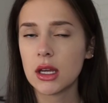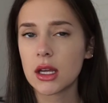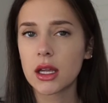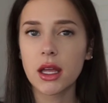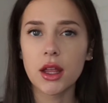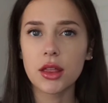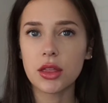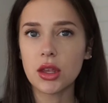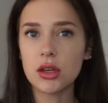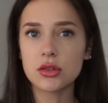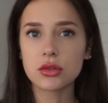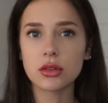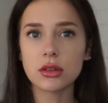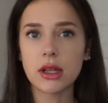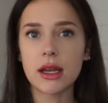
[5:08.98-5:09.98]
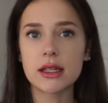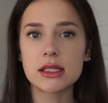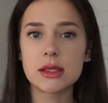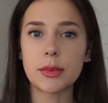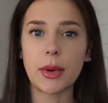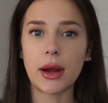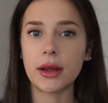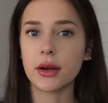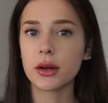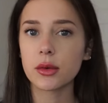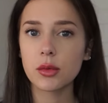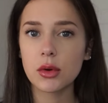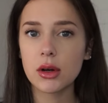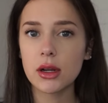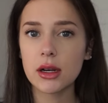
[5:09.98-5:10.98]
cathedral like spider
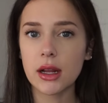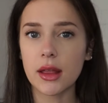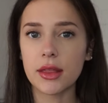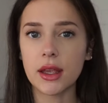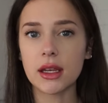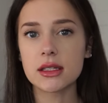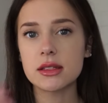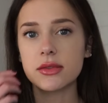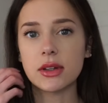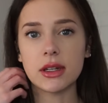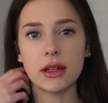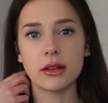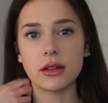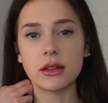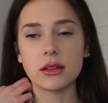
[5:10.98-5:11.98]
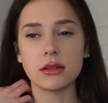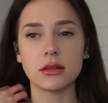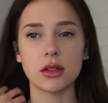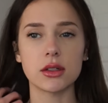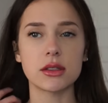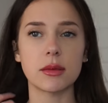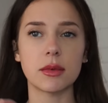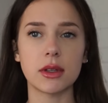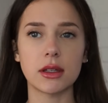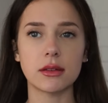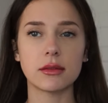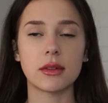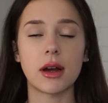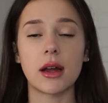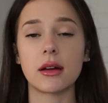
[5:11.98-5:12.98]
one. I think it's vanilla or
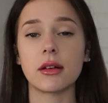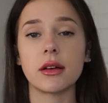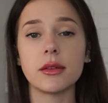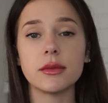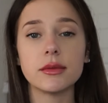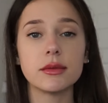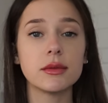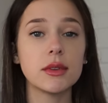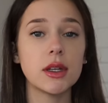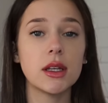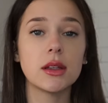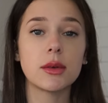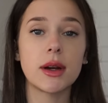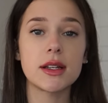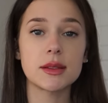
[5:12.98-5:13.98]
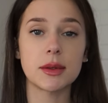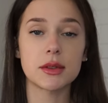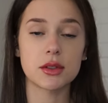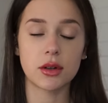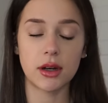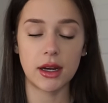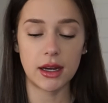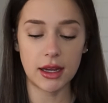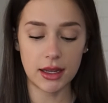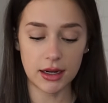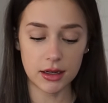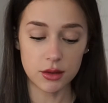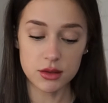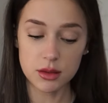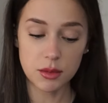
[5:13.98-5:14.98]
something, I don't know. Either way, it smells great, and I
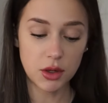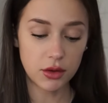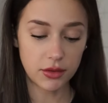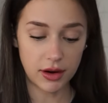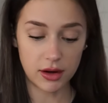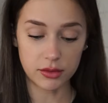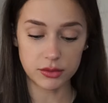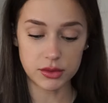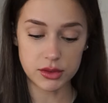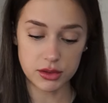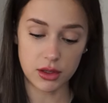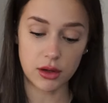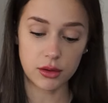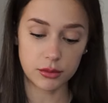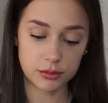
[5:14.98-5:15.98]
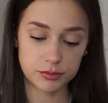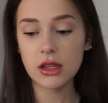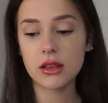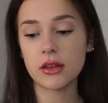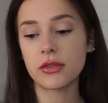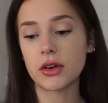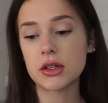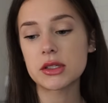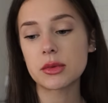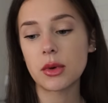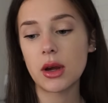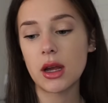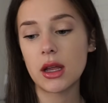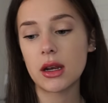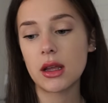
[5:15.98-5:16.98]
use them year round. So the first
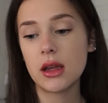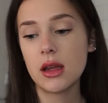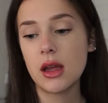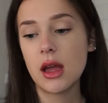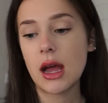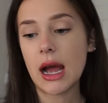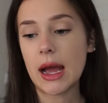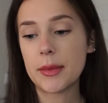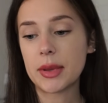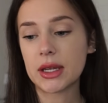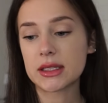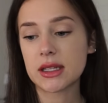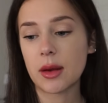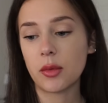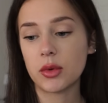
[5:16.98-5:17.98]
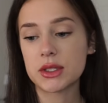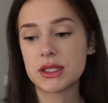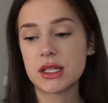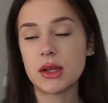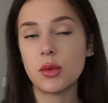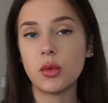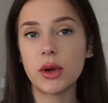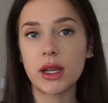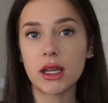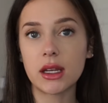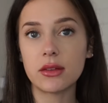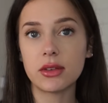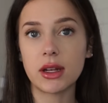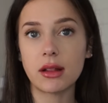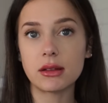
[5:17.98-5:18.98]
one I picked up was the
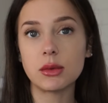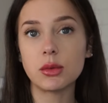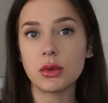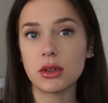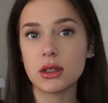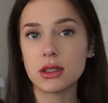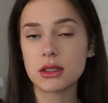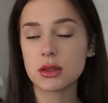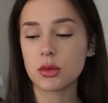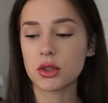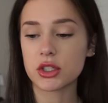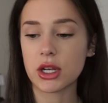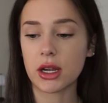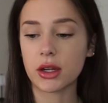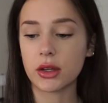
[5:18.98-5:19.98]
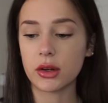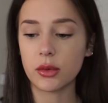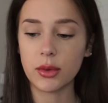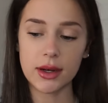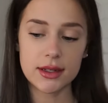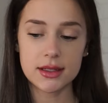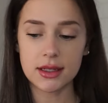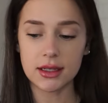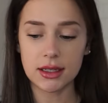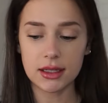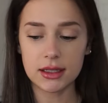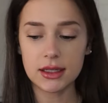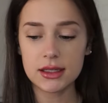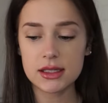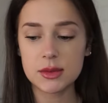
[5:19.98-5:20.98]
Wicked Vanilla Woods, which I couldn't wait to
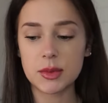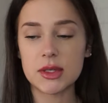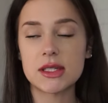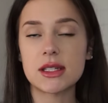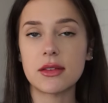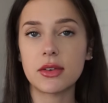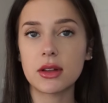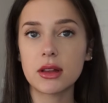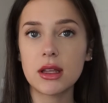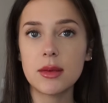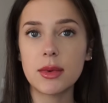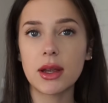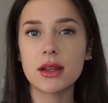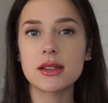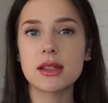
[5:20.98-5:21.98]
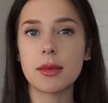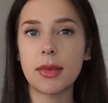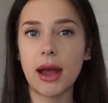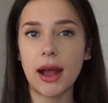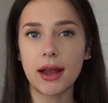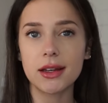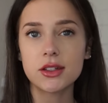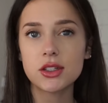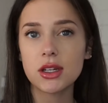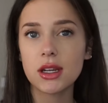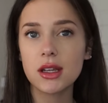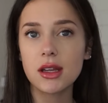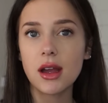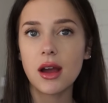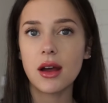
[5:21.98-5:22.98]
get specifically because the
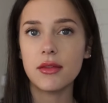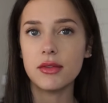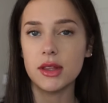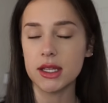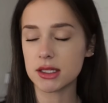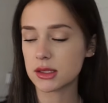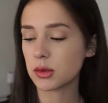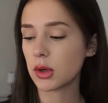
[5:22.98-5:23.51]
packaging of this